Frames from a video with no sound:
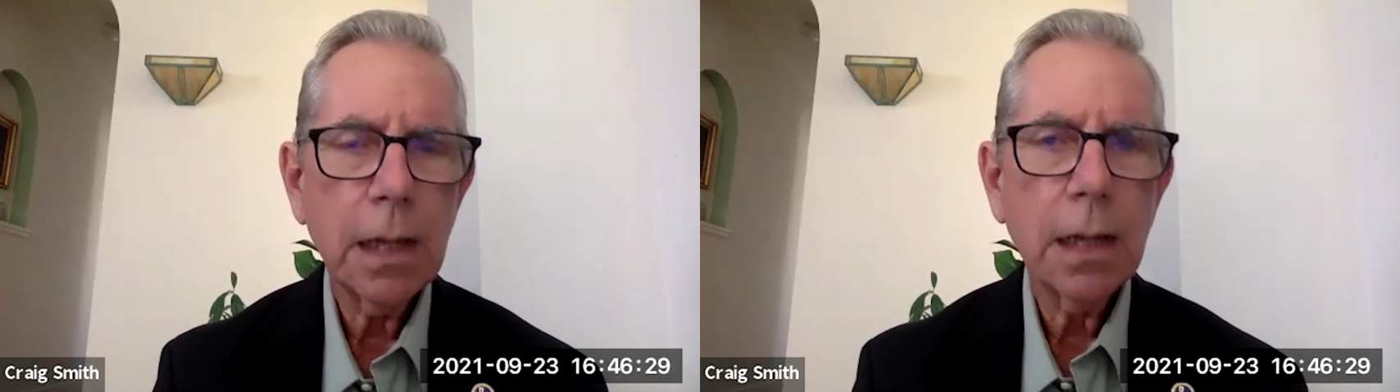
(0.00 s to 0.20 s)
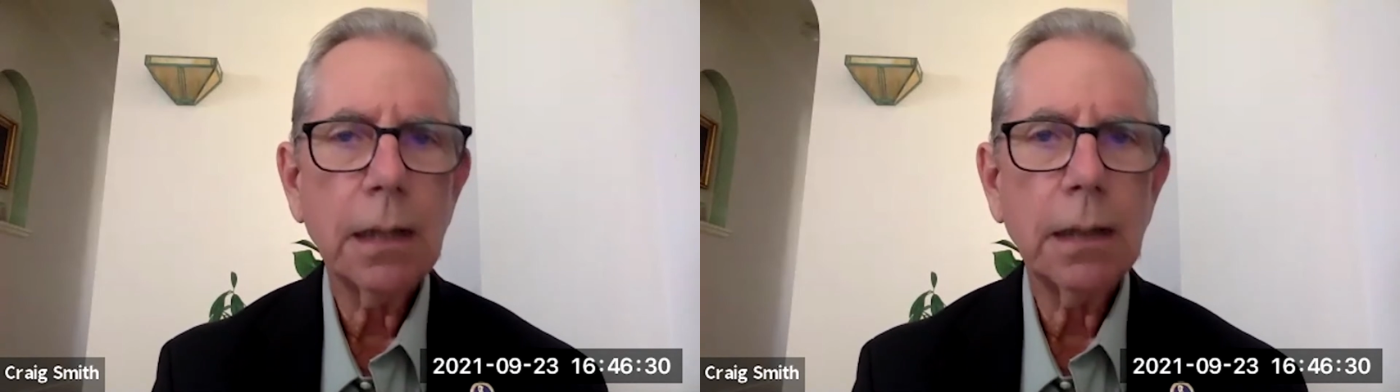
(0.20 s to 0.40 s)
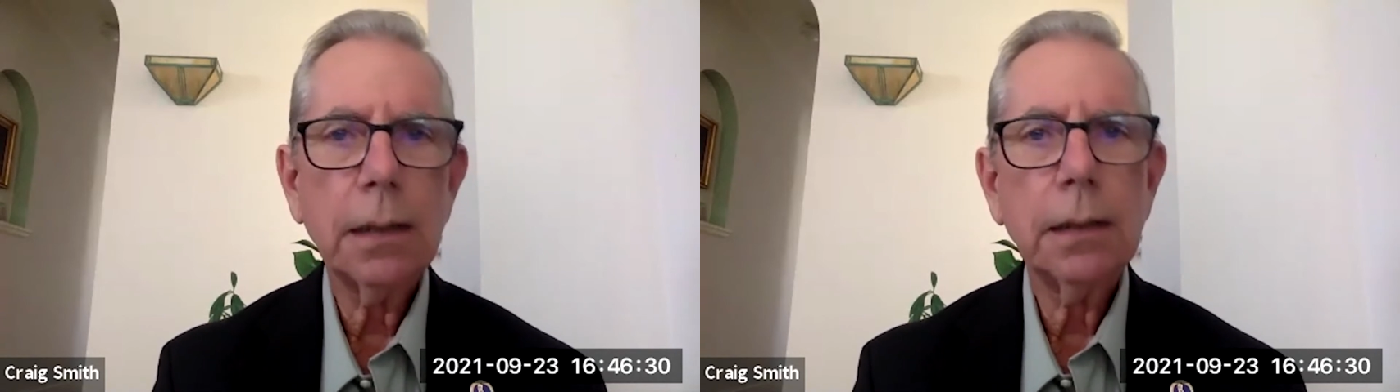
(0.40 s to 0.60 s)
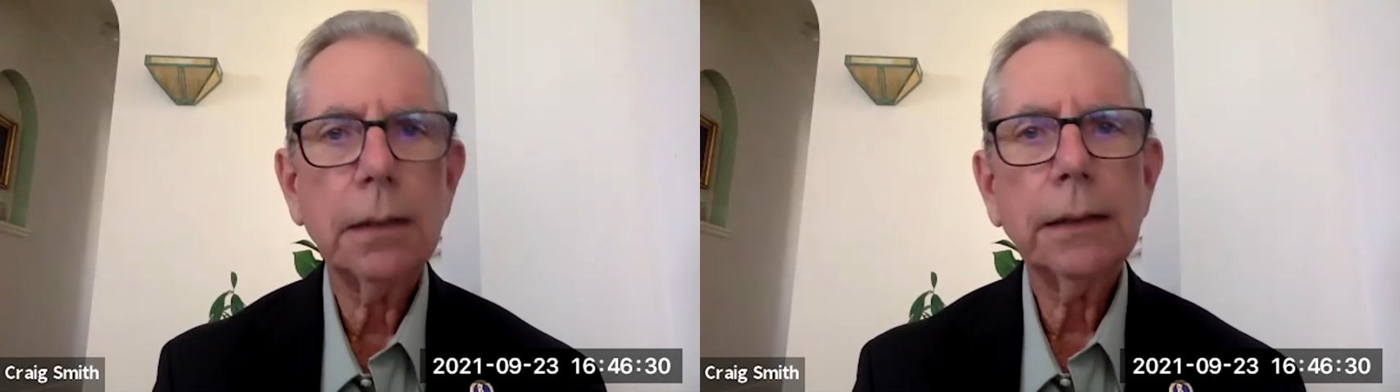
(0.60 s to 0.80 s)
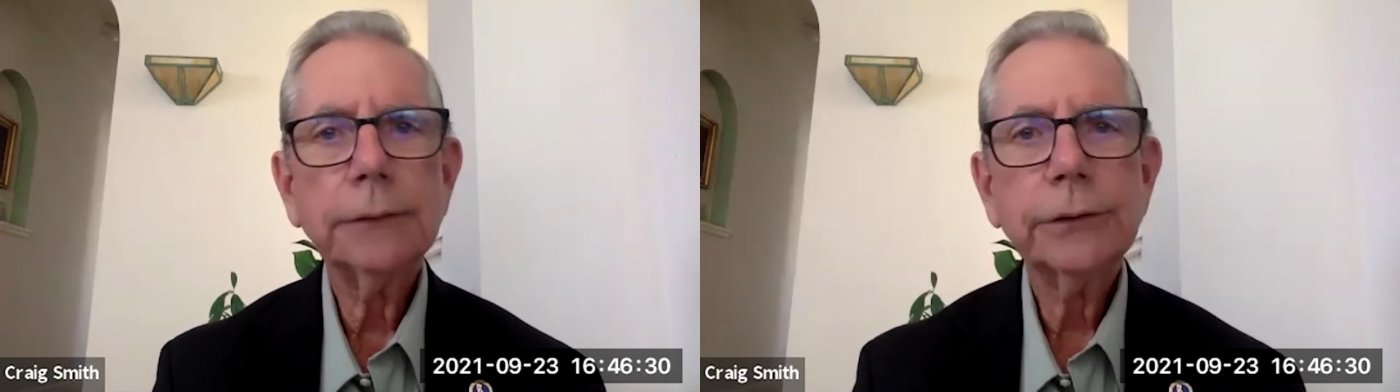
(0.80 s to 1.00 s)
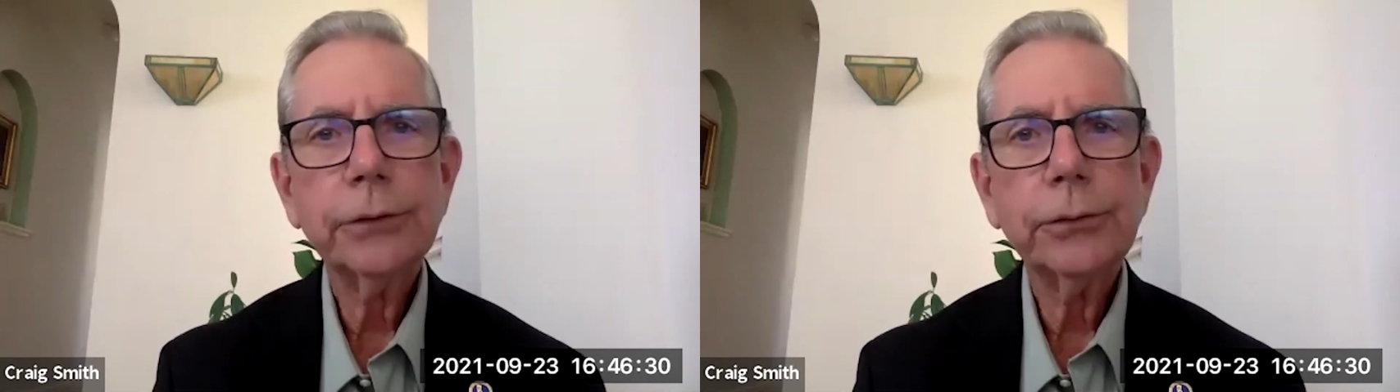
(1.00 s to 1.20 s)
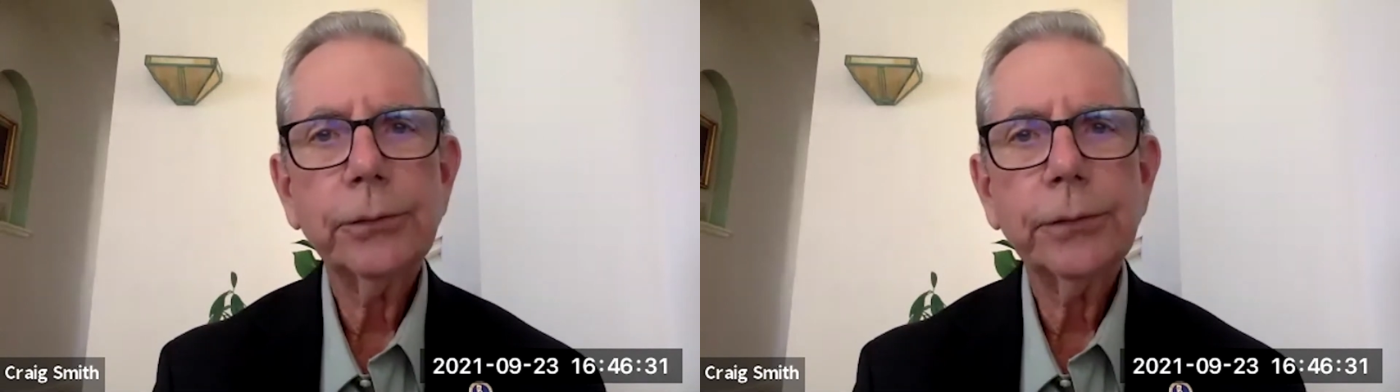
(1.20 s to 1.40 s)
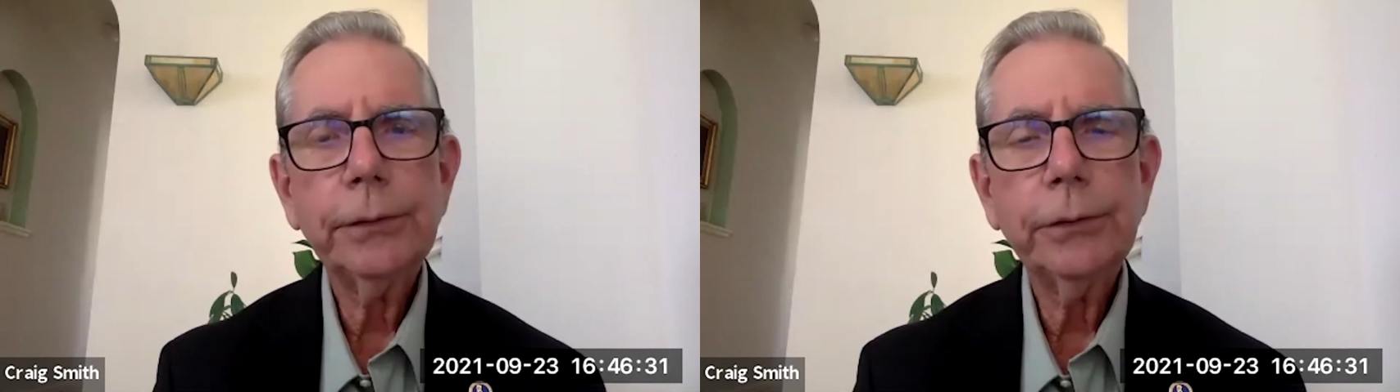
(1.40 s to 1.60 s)
And so
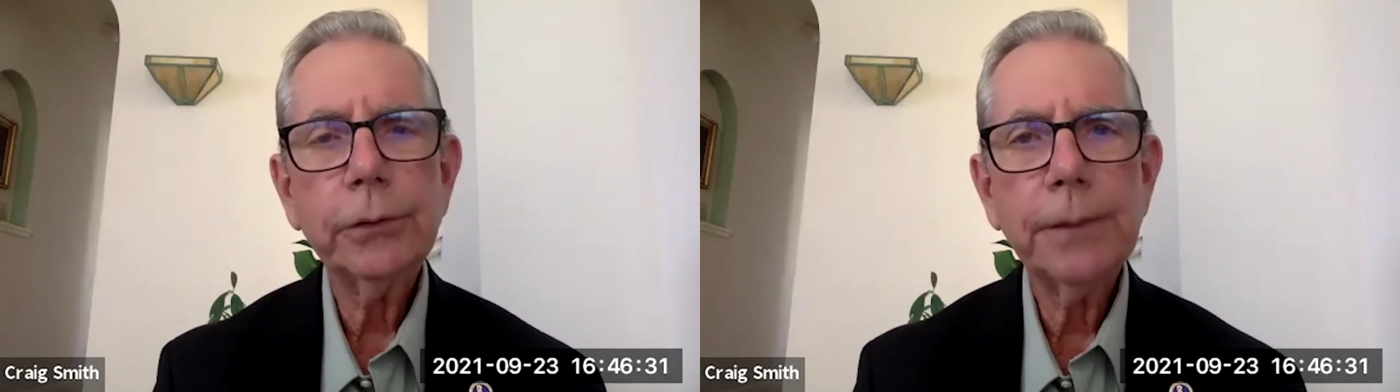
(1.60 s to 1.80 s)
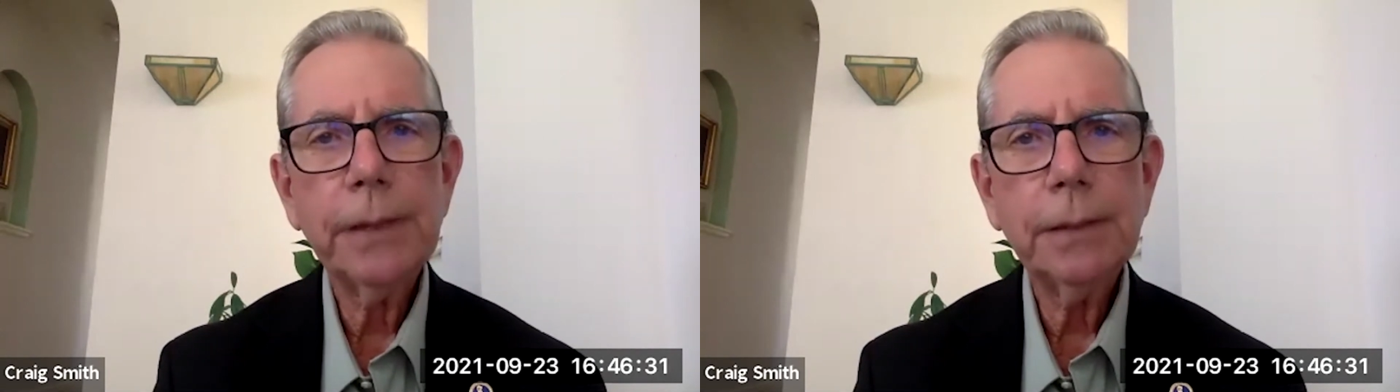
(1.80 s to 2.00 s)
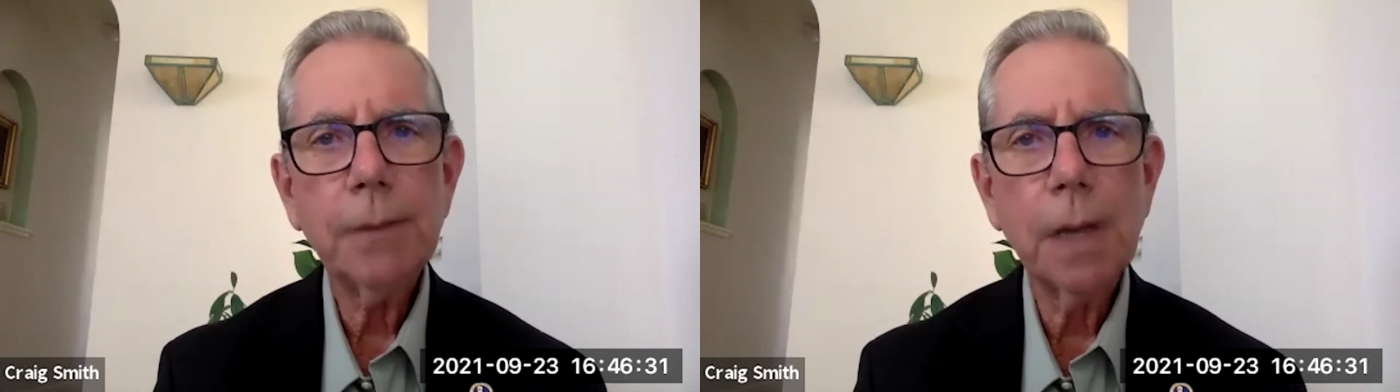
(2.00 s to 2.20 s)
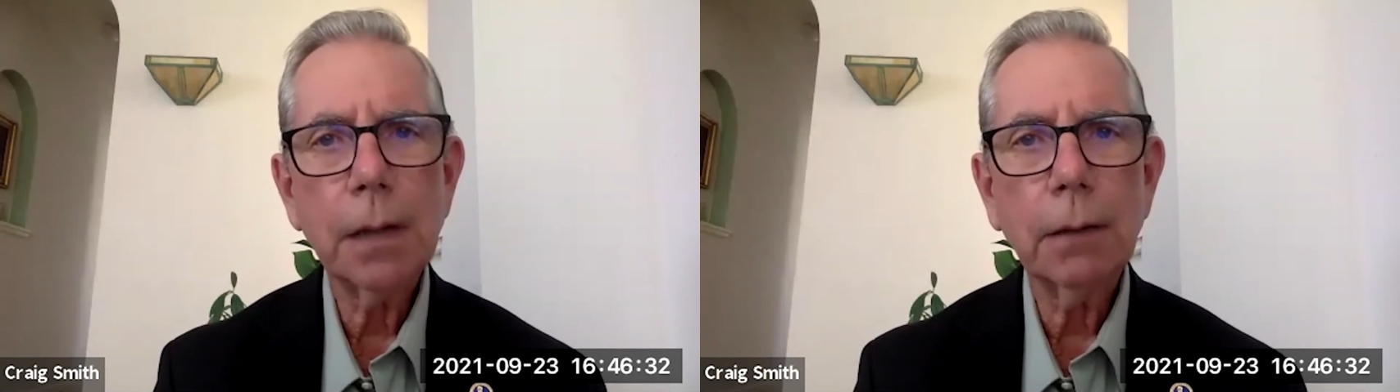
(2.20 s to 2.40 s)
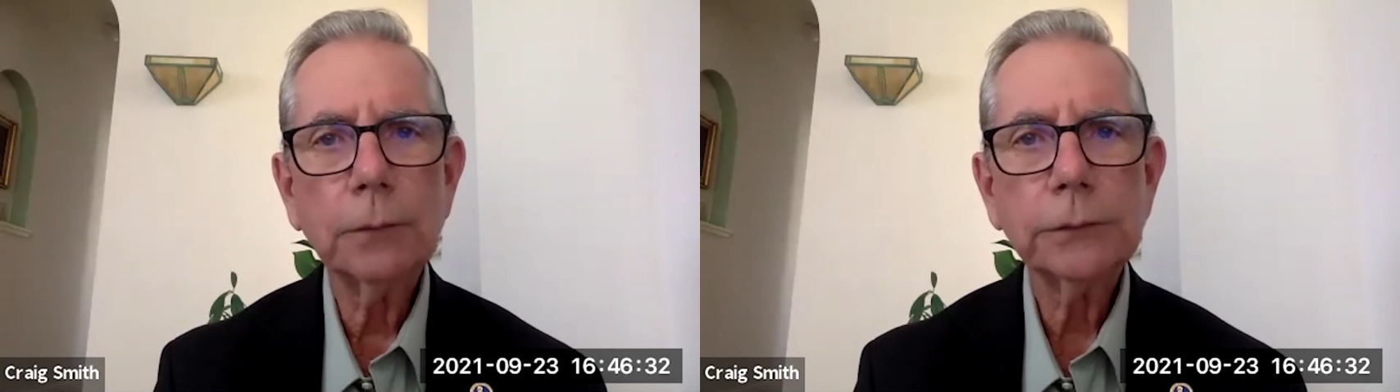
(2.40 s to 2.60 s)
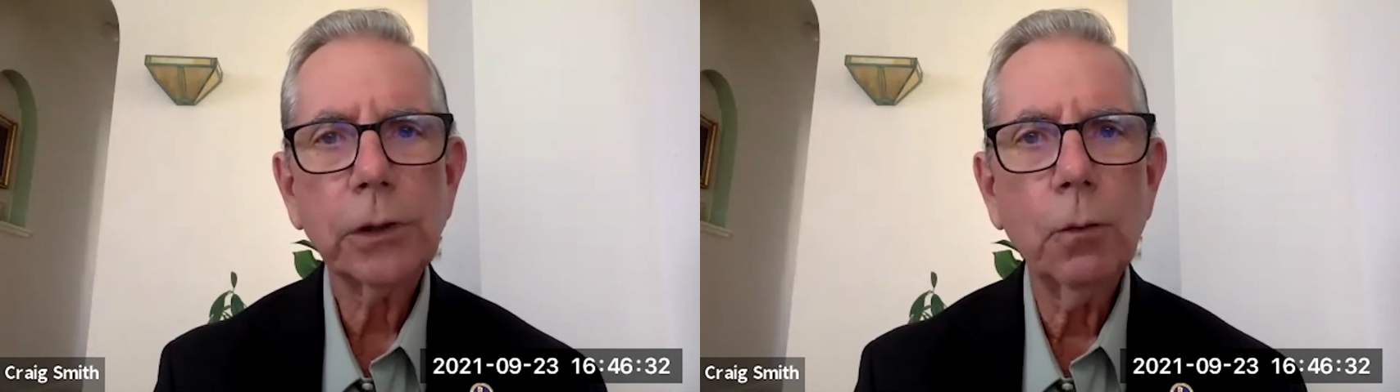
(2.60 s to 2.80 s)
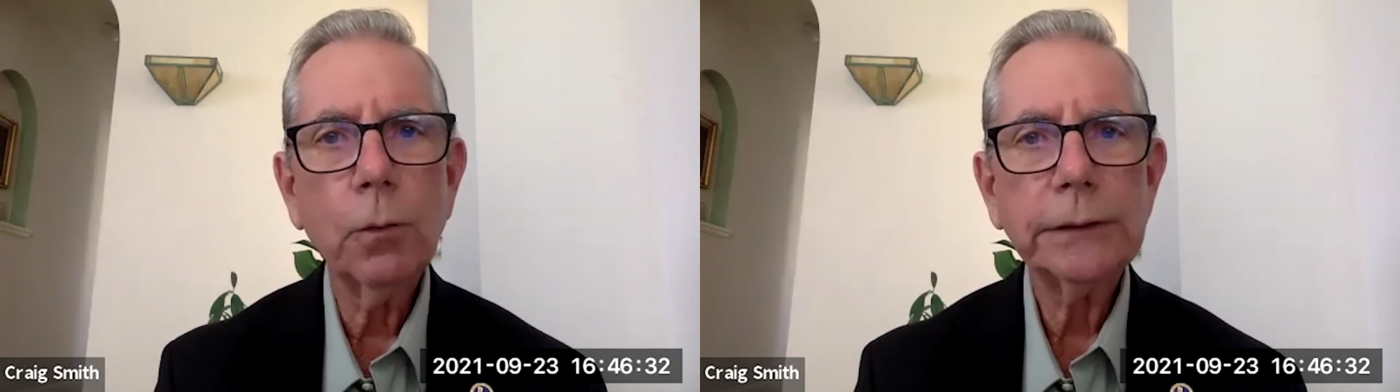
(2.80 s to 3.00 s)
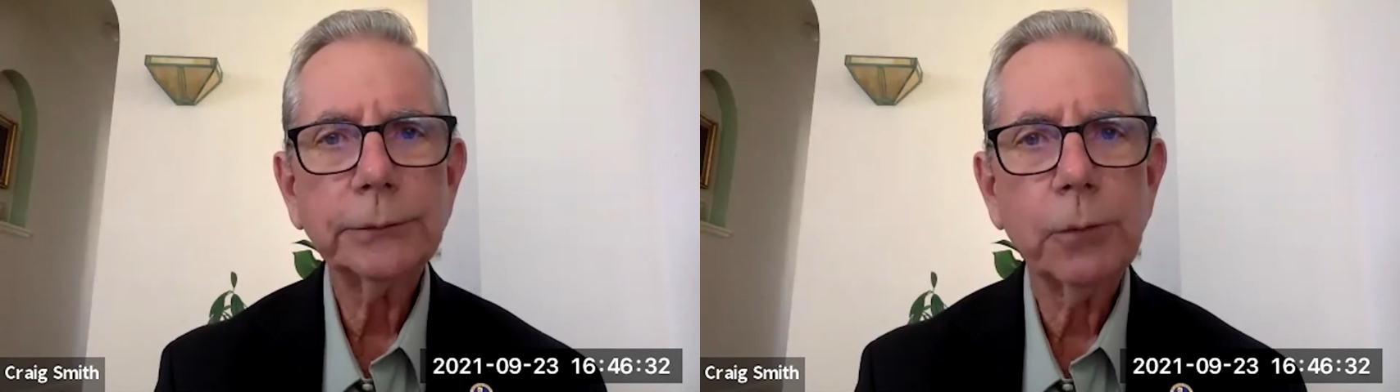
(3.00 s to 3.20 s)
the European model was always